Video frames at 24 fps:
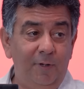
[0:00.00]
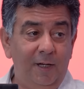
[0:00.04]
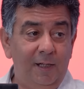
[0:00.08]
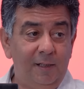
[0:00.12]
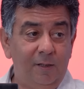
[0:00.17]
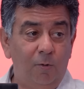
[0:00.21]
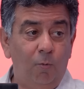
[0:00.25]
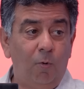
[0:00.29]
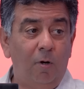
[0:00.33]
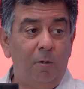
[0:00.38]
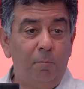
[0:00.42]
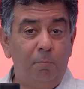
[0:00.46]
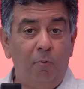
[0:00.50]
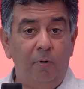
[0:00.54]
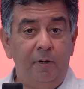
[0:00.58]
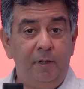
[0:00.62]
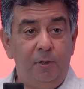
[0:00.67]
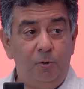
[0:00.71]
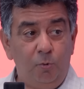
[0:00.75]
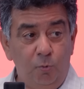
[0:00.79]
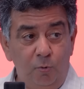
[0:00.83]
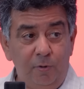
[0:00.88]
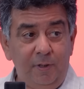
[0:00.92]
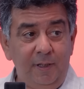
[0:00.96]
we had the
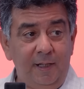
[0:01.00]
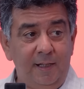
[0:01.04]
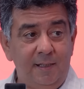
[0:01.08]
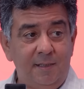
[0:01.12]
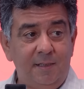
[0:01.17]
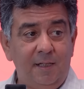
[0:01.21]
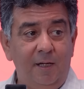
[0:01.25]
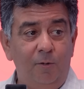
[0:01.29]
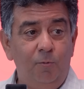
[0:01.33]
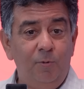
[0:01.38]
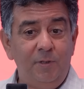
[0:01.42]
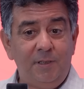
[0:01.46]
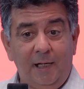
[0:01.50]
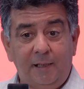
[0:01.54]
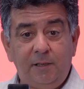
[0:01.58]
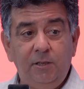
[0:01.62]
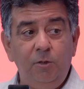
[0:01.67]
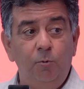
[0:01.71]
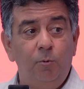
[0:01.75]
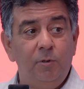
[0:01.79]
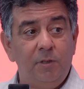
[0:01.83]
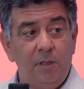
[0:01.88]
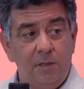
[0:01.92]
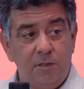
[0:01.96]
1.2 TSI, which
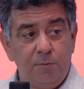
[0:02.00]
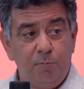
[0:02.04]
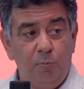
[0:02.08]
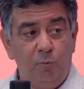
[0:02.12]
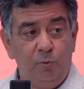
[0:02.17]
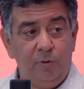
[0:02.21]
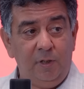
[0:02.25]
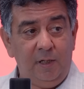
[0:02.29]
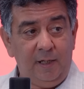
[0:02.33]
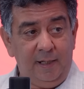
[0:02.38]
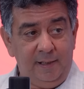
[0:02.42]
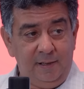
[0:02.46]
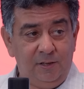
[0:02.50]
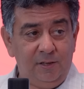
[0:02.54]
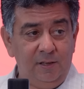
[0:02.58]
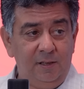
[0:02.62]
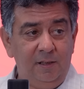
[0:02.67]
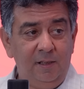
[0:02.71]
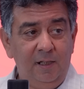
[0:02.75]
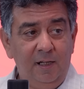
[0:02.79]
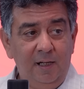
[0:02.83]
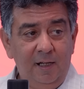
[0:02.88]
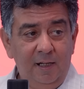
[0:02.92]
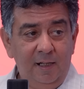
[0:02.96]
actually was a smoother
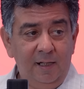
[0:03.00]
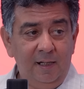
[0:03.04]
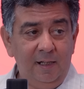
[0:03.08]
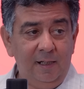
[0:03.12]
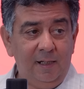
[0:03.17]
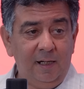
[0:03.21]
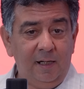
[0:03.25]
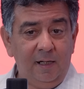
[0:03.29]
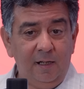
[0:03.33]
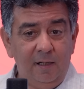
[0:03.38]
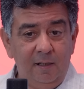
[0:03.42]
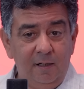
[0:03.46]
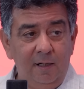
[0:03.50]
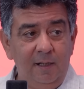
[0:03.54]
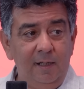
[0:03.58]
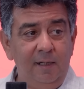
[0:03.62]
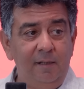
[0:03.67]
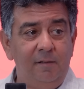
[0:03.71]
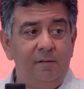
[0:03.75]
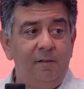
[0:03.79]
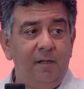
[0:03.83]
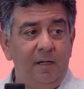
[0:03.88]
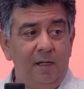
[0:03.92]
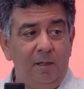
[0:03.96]
engine. It had a
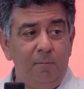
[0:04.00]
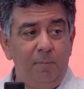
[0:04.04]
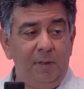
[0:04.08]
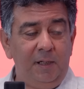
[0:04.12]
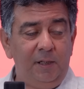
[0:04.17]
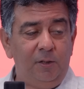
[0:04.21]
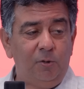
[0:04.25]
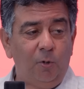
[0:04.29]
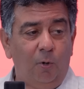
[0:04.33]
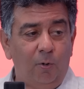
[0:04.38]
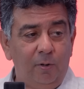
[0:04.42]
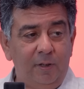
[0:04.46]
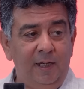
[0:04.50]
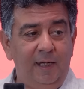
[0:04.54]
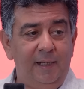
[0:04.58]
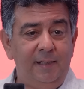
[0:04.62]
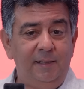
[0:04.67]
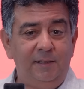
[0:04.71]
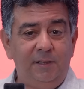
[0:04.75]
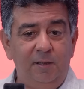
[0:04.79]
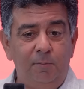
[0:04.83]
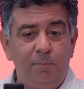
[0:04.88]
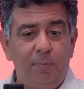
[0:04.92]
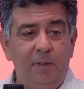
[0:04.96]
really creamy, torquey
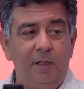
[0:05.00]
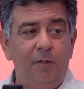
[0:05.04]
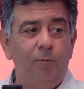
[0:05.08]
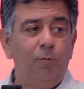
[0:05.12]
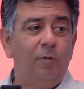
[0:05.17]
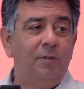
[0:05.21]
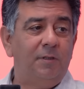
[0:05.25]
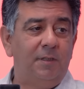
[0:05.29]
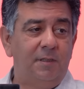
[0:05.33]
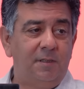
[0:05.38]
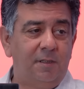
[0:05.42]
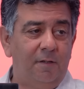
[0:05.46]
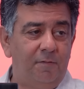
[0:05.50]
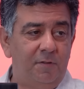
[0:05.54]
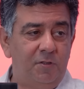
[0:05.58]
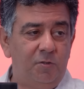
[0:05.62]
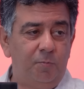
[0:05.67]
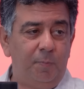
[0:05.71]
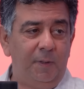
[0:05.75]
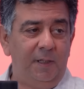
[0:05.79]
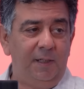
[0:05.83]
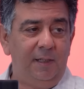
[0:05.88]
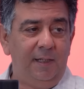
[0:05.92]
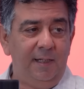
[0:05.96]
engine, but it was a
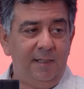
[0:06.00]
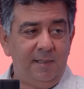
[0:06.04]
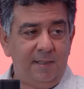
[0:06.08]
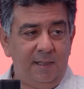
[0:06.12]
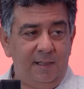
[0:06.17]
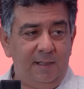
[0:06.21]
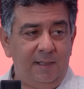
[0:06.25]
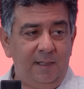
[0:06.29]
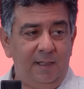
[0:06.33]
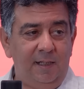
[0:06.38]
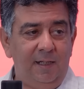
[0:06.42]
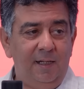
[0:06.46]
7-speed DCT.